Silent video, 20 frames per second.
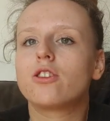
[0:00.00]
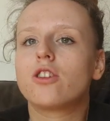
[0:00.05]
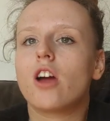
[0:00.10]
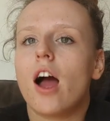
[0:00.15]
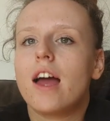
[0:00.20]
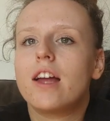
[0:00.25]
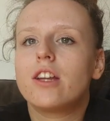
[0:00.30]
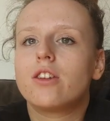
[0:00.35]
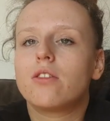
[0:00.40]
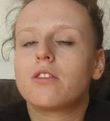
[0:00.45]

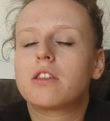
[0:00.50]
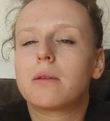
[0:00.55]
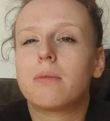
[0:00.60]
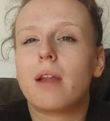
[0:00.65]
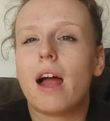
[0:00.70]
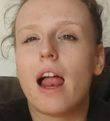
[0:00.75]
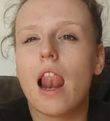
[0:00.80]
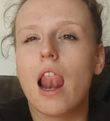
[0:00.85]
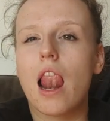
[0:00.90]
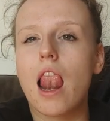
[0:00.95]
Try and do some
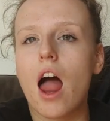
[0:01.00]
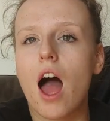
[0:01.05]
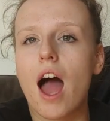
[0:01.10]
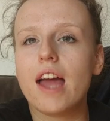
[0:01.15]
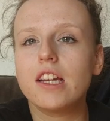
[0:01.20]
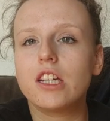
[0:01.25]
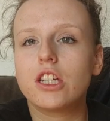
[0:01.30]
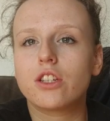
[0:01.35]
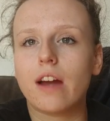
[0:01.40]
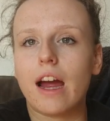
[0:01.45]
like
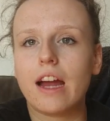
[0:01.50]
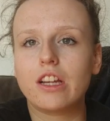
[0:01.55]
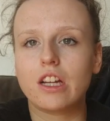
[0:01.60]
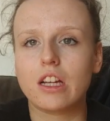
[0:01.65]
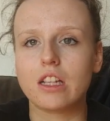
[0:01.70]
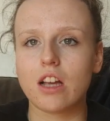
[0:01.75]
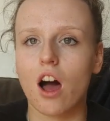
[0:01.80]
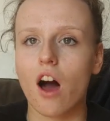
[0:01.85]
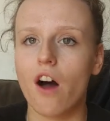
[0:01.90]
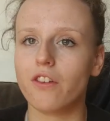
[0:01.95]
light
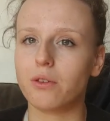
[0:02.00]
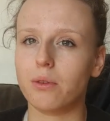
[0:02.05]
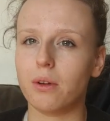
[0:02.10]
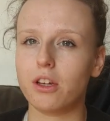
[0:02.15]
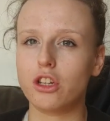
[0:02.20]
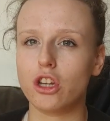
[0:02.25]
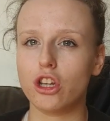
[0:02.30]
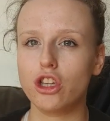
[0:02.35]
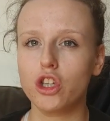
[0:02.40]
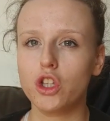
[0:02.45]
stretches
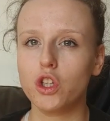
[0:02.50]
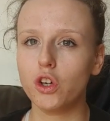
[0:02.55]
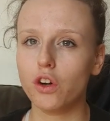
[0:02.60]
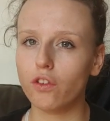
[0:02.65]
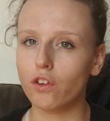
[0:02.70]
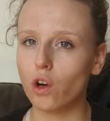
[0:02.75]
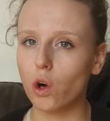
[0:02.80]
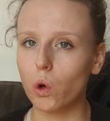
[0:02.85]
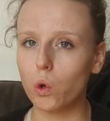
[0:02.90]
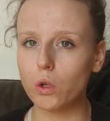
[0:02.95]
afterwards, just to
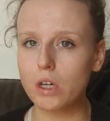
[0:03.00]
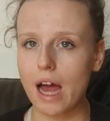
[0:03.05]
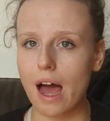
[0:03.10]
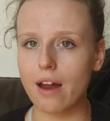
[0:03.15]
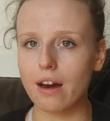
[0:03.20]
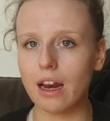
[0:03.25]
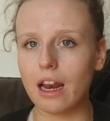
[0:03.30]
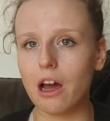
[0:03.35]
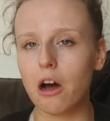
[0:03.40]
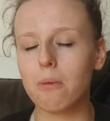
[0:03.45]
sort of cool
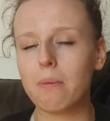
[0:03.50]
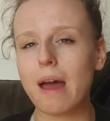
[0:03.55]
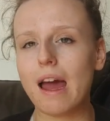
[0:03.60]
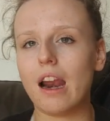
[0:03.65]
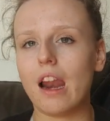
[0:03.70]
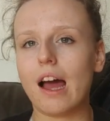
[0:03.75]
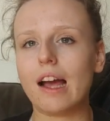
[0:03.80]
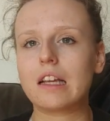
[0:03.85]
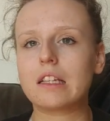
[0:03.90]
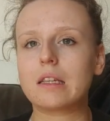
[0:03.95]
down a little
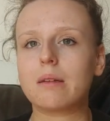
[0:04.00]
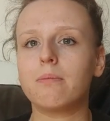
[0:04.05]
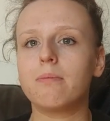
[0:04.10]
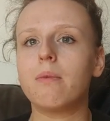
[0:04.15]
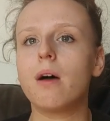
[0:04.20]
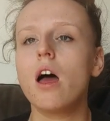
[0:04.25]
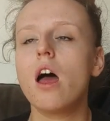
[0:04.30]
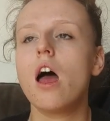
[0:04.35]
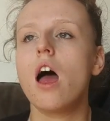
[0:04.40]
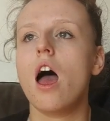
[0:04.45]
bit, like
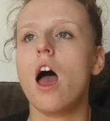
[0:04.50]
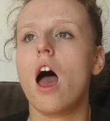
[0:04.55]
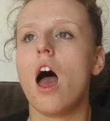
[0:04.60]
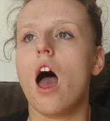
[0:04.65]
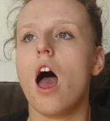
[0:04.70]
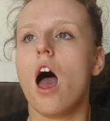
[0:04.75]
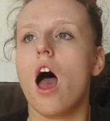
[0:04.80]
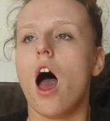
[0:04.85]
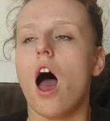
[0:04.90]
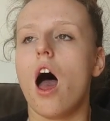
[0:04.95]
some
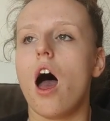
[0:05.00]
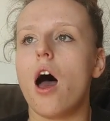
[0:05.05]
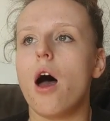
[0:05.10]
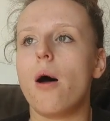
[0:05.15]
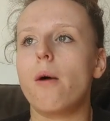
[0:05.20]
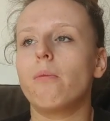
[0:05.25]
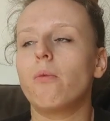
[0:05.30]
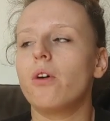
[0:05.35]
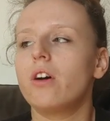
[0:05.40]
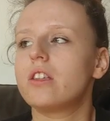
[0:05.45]

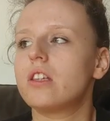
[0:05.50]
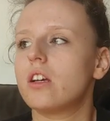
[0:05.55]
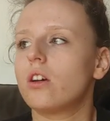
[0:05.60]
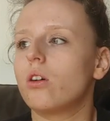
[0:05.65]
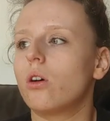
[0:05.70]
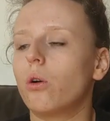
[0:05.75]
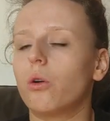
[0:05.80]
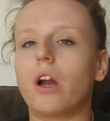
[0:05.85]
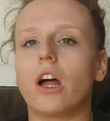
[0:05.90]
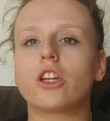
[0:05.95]
what is it
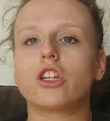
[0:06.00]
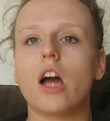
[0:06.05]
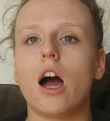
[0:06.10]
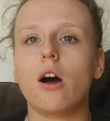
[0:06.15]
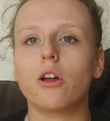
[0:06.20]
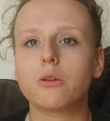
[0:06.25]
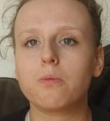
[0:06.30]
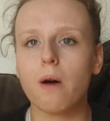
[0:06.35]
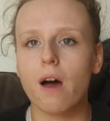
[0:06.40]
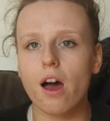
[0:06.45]
called, like
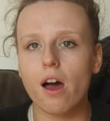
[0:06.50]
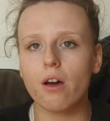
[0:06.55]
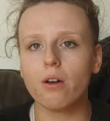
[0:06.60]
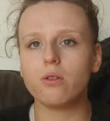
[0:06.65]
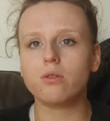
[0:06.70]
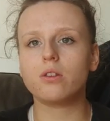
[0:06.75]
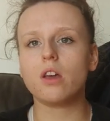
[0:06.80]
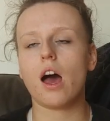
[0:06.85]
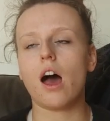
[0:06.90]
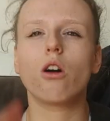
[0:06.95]
child's pose.